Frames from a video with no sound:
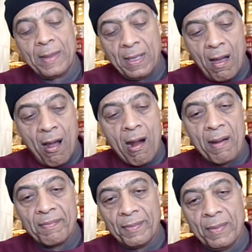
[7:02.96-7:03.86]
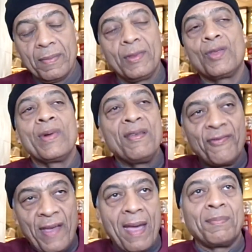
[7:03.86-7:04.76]
our
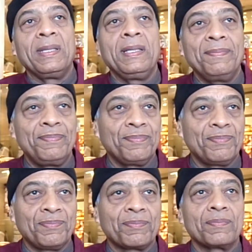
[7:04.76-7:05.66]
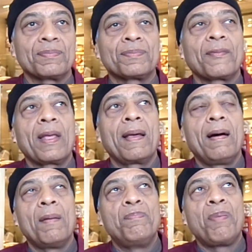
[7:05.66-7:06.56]
3-family
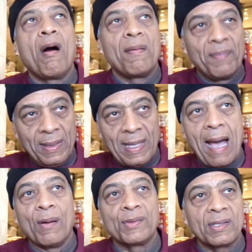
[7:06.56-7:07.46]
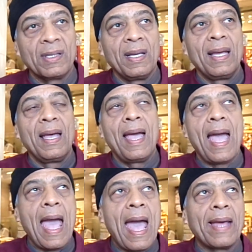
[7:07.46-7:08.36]
apartment house
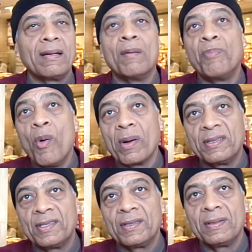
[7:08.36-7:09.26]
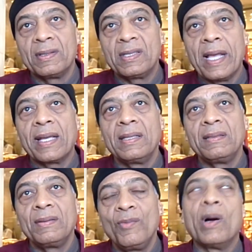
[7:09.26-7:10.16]
had a porch. The
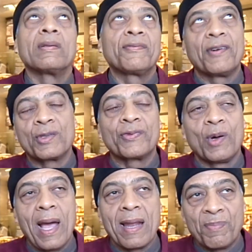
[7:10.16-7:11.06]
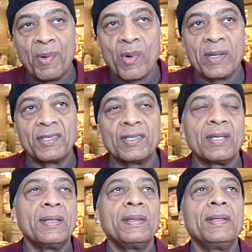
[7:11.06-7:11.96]
first floor had a porch,
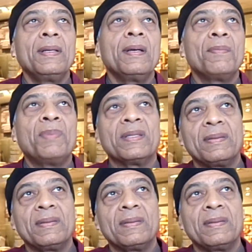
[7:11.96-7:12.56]
but